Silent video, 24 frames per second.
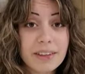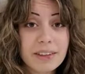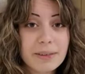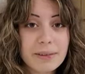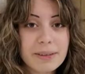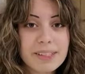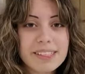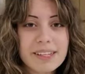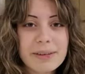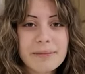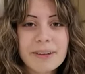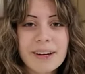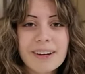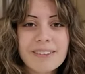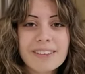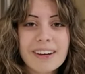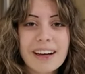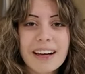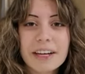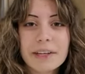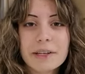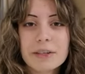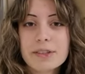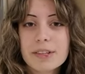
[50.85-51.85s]
What's up,
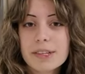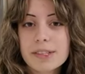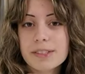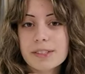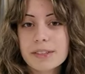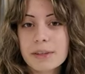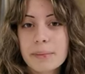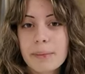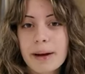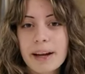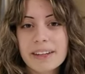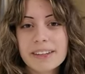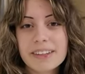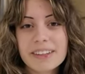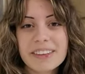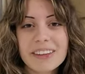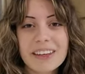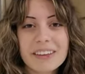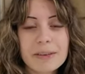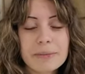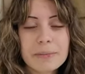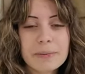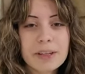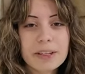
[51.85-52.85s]
Novi? Just a reminder
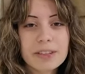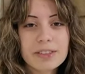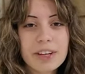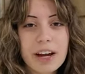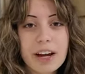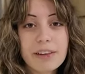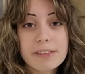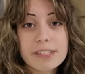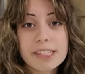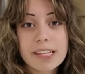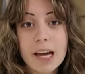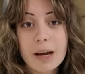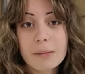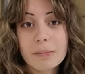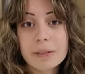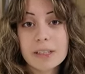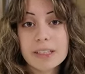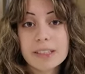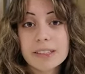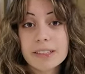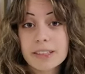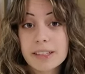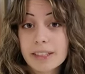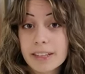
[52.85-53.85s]
that the blood drive is
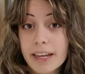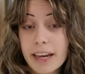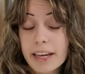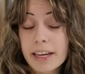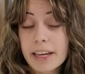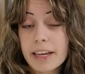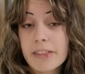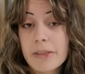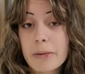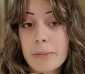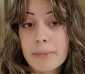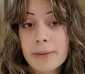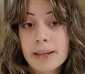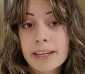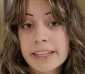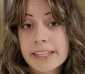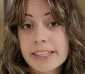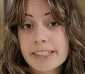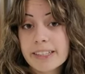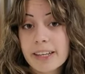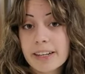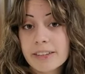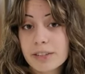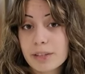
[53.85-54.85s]
happening today in the
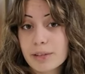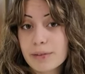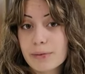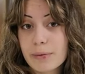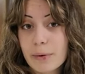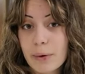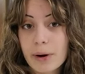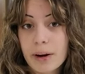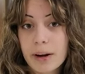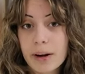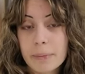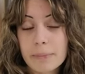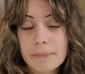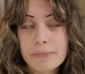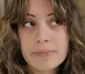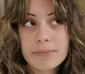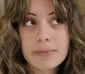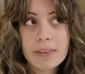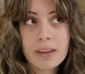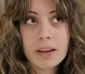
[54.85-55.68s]
Media Center Forum.